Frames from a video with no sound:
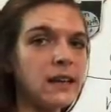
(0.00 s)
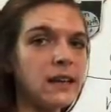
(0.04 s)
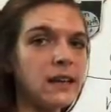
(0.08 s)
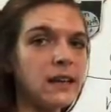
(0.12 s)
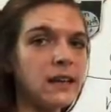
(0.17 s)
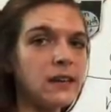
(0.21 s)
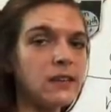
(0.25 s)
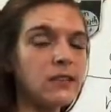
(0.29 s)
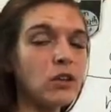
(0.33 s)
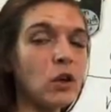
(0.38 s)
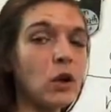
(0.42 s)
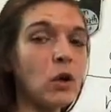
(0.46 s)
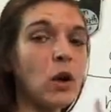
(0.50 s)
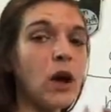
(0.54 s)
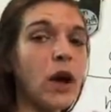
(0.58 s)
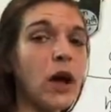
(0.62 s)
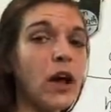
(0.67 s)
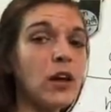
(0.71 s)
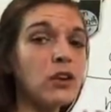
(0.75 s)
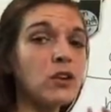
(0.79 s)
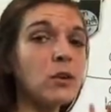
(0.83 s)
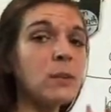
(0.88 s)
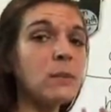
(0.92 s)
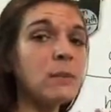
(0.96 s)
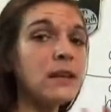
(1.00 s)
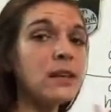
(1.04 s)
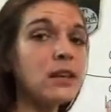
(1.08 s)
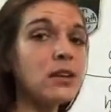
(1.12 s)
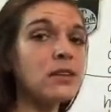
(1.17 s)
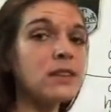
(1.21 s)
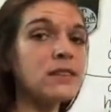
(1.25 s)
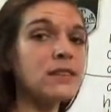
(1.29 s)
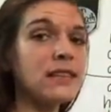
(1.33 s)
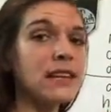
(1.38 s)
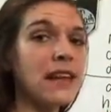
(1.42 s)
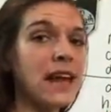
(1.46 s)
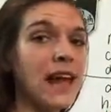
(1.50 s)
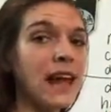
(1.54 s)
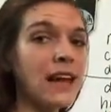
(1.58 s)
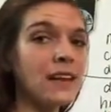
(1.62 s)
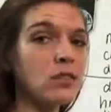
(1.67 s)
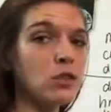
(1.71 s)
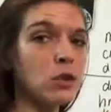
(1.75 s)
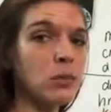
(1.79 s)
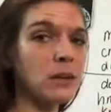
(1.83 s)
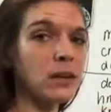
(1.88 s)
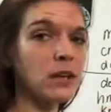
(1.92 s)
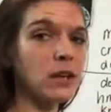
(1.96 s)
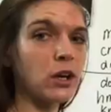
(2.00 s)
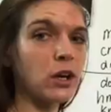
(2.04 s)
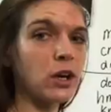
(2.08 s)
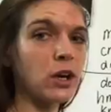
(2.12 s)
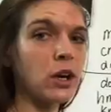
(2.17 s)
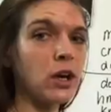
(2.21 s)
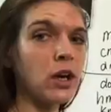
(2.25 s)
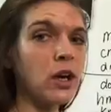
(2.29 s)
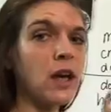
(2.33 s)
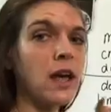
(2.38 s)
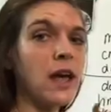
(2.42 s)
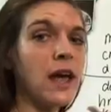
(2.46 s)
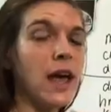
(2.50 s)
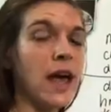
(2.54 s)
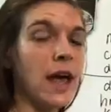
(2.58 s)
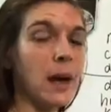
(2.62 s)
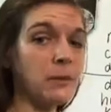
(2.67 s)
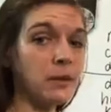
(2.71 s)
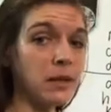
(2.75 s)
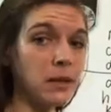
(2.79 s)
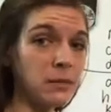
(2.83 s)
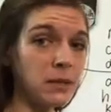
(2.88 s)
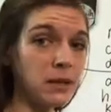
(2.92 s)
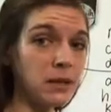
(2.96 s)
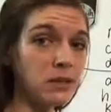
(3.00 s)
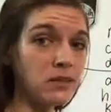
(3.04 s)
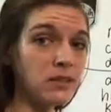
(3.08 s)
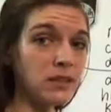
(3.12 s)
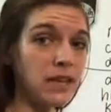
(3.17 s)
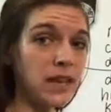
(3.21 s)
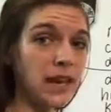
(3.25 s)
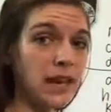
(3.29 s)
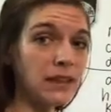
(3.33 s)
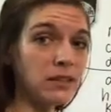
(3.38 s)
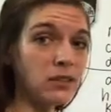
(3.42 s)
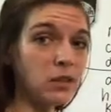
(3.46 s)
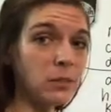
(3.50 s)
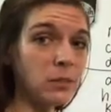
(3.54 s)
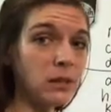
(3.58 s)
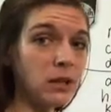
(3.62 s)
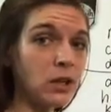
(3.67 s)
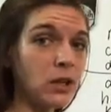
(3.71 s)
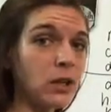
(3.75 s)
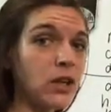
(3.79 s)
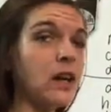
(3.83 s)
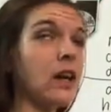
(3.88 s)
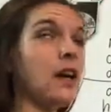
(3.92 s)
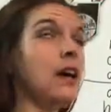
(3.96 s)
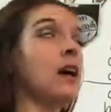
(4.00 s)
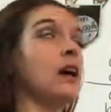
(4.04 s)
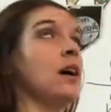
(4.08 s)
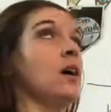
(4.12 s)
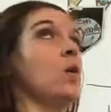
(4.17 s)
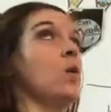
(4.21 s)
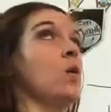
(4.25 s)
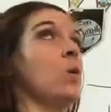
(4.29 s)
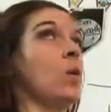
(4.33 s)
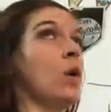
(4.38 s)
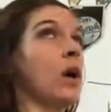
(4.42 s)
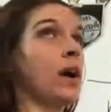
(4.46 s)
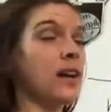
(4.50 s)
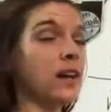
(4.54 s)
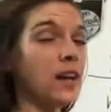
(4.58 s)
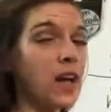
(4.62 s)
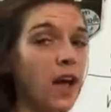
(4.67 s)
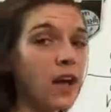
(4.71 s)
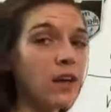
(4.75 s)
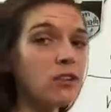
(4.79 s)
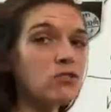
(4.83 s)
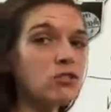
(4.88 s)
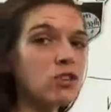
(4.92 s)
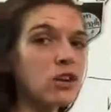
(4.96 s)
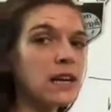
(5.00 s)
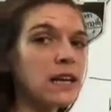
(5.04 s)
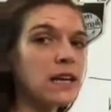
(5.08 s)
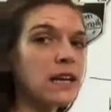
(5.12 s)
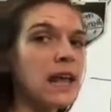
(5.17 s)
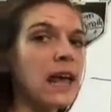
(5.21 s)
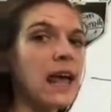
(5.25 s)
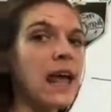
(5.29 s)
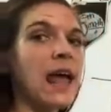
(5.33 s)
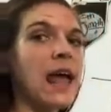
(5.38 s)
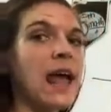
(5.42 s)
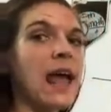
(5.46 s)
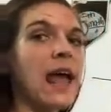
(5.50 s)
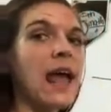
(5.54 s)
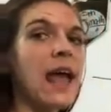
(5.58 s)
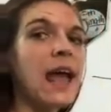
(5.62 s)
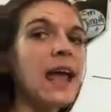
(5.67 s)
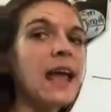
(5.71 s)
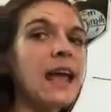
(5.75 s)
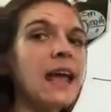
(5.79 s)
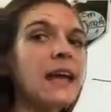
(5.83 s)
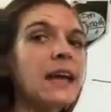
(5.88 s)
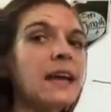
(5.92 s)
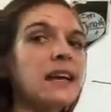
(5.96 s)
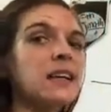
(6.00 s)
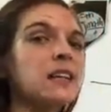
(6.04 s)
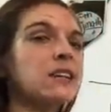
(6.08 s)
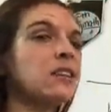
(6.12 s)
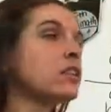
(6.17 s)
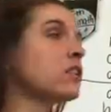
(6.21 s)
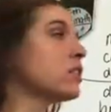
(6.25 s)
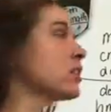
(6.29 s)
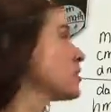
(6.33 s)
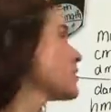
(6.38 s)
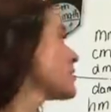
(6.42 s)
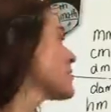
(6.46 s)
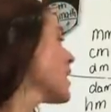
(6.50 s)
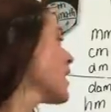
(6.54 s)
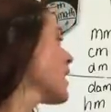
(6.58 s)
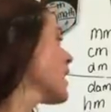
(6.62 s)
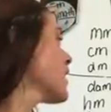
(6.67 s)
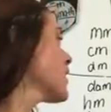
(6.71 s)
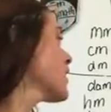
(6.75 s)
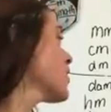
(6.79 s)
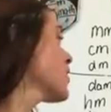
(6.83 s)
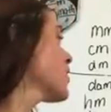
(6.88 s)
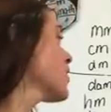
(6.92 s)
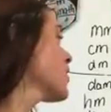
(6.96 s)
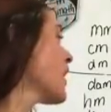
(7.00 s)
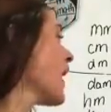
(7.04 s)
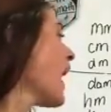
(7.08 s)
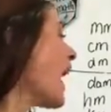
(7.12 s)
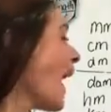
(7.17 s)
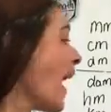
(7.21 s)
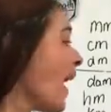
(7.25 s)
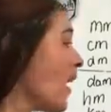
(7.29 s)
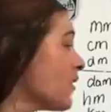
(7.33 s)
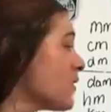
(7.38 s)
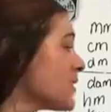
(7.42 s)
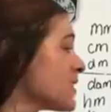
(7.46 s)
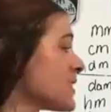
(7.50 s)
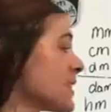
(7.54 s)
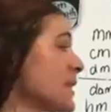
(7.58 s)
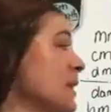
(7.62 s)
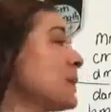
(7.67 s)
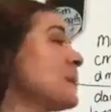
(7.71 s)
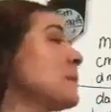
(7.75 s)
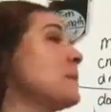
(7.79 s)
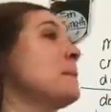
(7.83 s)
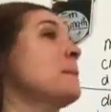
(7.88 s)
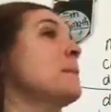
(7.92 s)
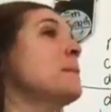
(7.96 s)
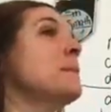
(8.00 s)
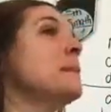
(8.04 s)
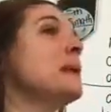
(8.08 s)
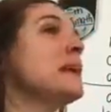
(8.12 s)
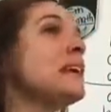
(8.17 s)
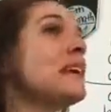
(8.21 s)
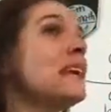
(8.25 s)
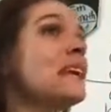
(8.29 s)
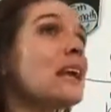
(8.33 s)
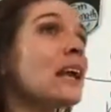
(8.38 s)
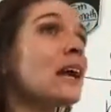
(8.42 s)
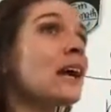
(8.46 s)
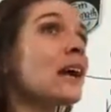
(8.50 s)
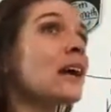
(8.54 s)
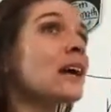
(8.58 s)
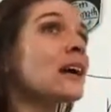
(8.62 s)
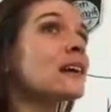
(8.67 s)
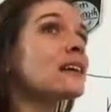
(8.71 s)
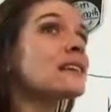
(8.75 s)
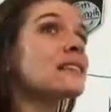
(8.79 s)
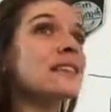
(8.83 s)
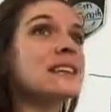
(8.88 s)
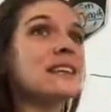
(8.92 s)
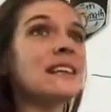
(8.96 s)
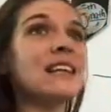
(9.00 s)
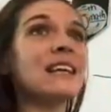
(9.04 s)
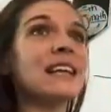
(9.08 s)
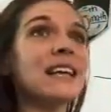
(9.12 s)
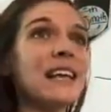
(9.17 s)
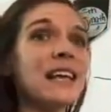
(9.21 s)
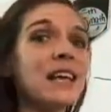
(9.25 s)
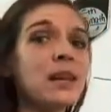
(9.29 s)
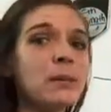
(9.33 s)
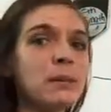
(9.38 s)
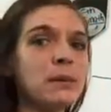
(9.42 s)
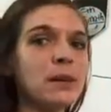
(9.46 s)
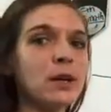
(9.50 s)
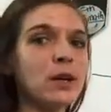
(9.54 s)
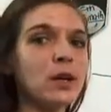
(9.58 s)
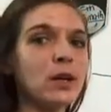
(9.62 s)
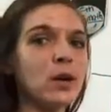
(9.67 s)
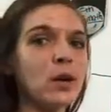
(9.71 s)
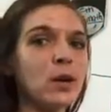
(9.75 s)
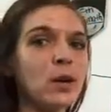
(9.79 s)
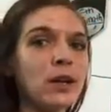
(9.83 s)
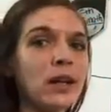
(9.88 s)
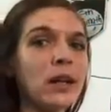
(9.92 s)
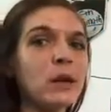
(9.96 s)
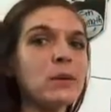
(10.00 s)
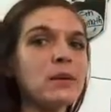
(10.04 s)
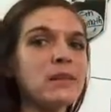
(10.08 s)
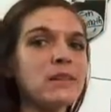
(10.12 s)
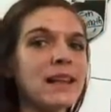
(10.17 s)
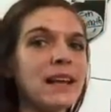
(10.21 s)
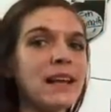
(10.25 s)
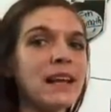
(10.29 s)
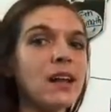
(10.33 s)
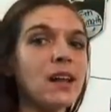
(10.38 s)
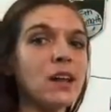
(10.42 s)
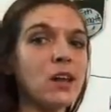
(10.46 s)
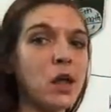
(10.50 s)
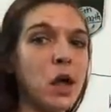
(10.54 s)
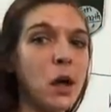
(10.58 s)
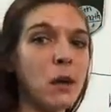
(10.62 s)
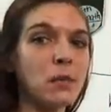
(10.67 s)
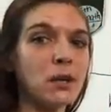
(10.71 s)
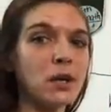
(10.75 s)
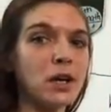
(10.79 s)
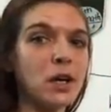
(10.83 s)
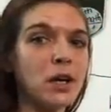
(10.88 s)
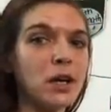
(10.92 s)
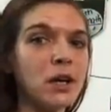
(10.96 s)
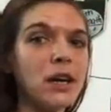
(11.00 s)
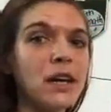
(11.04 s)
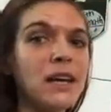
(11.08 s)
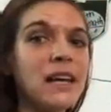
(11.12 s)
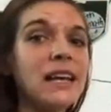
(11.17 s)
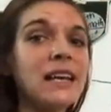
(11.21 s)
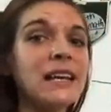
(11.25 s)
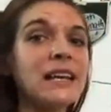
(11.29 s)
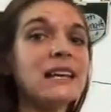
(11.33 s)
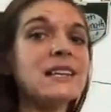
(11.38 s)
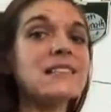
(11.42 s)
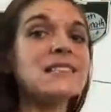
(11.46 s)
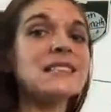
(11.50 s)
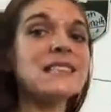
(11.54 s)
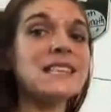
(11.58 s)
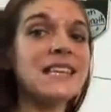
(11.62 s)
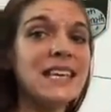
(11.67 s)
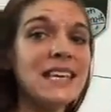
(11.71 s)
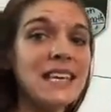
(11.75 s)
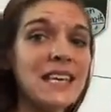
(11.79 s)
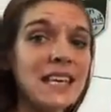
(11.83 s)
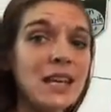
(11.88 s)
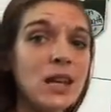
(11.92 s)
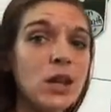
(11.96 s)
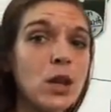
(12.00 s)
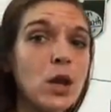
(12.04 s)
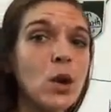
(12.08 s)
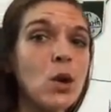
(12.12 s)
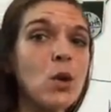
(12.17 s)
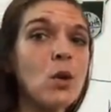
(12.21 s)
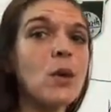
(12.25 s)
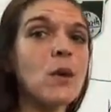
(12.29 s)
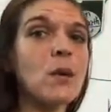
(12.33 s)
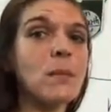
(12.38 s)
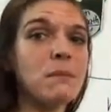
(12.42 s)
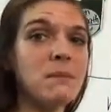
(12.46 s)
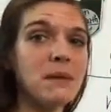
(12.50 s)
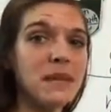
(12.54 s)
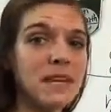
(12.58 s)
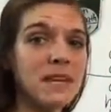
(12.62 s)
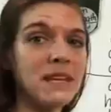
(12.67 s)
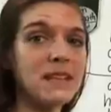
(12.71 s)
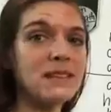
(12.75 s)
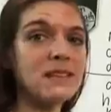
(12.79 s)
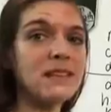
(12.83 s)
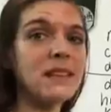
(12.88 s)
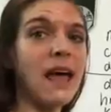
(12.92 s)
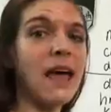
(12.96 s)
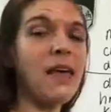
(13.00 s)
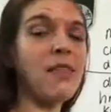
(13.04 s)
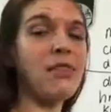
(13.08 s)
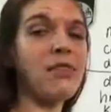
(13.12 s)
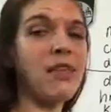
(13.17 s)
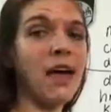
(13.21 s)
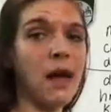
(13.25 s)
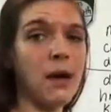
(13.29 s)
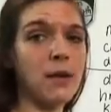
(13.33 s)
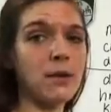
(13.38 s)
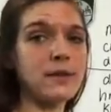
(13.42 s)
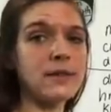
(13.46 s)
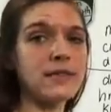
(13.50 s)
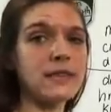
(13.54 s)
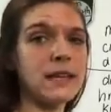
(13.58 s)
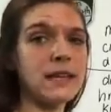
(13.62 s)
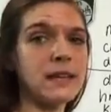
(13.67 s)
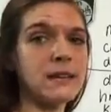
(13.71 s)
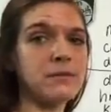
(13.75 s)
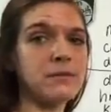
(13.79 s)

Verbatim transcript: So 100 meters in a hectometer. How many meters in a hectometer? 100. And there's a thousand meters in a kilometer, or like we say, kilometer, because kilo means a thousand.